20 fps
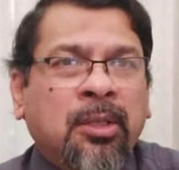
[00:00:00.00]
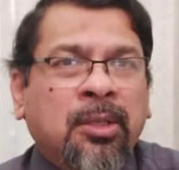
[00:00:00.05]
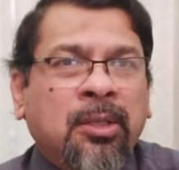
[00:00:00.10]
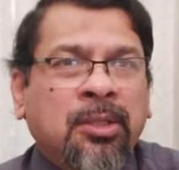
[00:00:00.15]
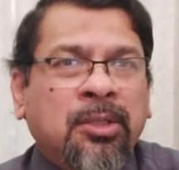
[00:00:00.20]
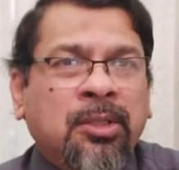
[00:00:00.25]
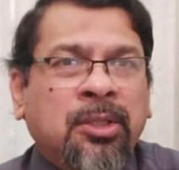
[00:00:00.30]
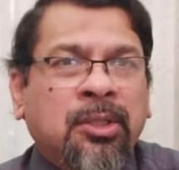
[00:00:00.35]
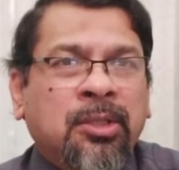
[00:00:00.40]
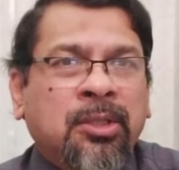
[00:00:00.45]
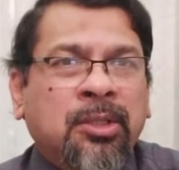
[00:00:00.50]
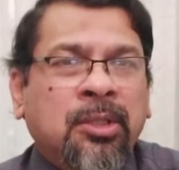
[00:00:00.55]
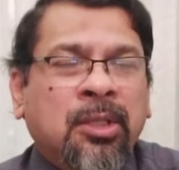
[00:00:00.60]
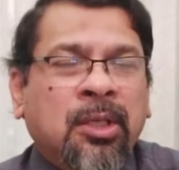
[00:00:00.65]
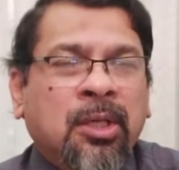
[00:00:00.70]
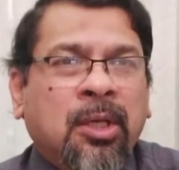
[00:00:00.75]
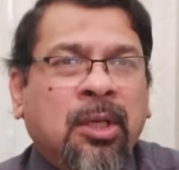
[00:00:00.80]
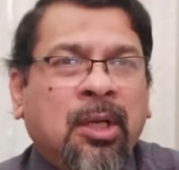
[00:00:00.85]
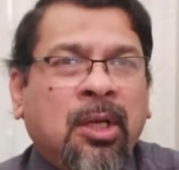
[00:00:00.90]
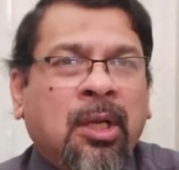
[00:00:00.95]
disease.
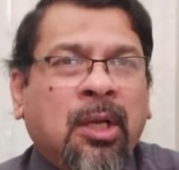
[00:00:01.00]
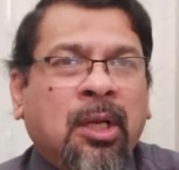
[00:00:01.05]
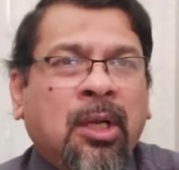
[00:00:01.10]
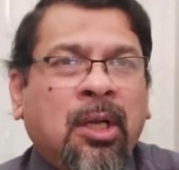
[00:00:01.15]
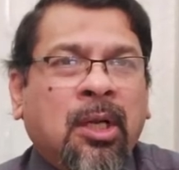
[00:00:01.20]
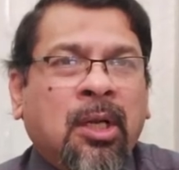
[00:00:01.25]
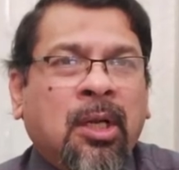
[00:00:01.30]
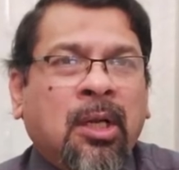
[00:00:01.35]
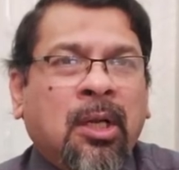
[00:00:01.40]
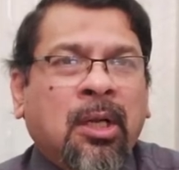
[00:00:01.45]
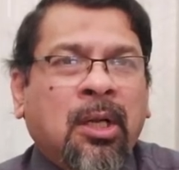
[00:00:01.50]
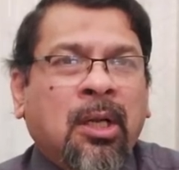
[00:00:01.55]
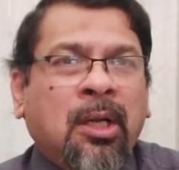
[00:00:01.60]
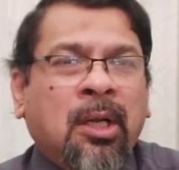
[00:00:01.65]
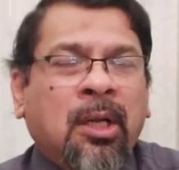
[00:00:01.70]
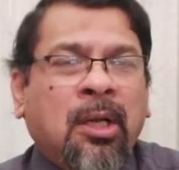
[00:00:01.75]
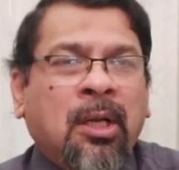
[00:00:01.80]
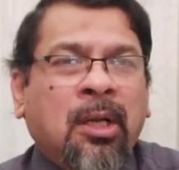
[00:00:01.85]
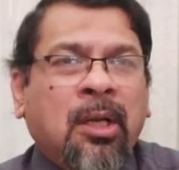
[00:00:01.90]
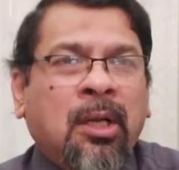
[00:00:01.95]
uh,
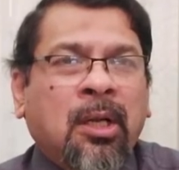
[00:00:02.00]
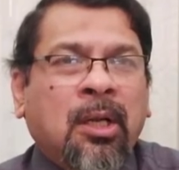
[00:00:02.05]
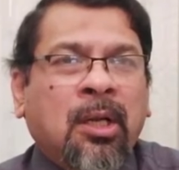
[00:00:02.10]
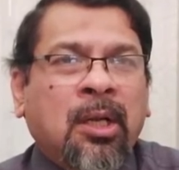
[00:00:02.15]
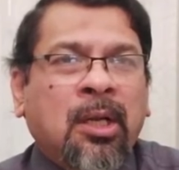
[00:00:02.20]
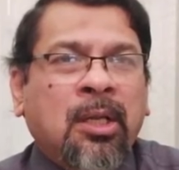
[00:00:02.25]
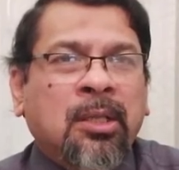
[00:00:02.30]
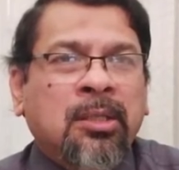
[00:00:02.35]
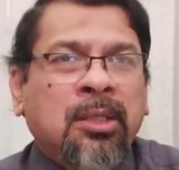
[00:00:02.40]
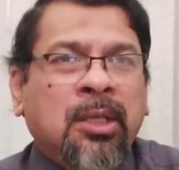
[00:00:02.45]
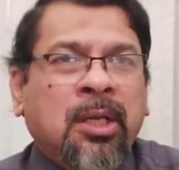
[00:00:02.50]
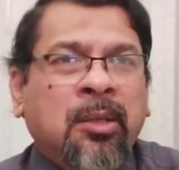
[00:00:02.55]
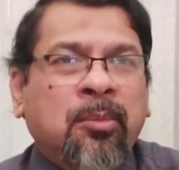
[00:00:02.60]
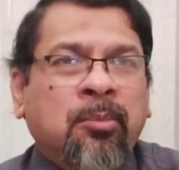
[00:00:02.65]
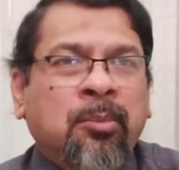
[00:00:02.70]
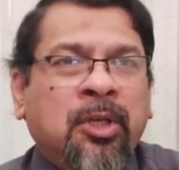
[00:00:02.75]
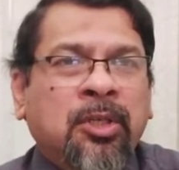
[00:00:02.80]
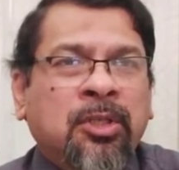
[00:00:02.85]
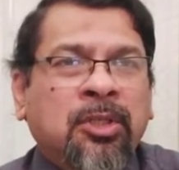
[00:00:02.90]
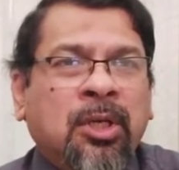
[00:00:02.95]
as I
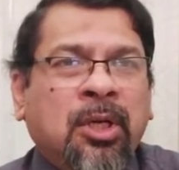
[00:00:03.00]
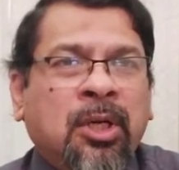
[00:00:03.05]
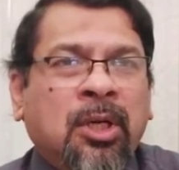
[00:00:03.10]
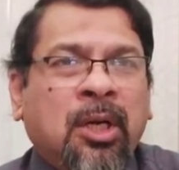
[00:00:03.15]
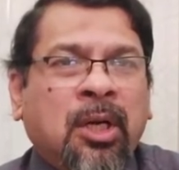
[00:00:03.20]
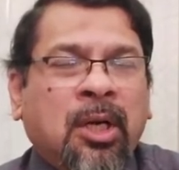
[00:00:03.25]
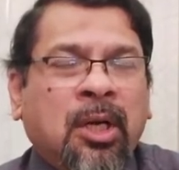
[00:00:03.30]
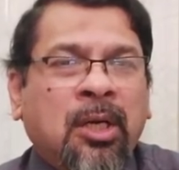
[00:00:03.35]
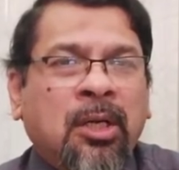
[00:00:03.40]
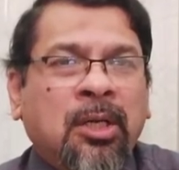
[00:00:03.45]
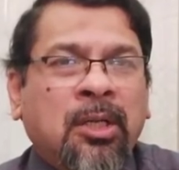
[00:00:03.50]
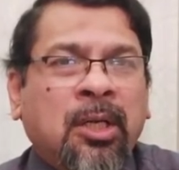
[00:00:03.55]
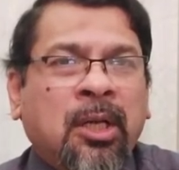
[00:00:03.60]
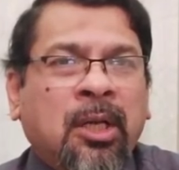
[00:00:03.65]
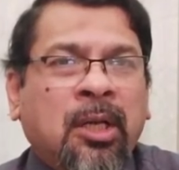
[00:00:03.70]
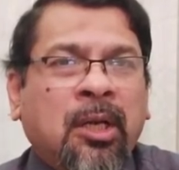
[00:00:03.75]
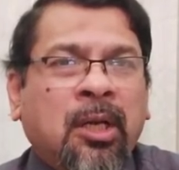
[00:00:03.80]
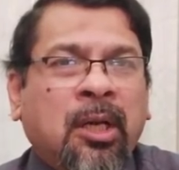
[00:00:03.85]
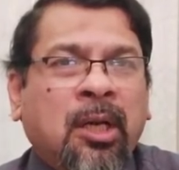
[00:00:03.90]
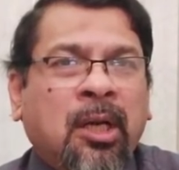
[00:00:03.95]
mentioned
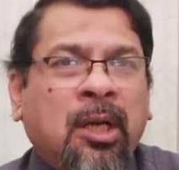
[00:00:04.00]
earlier,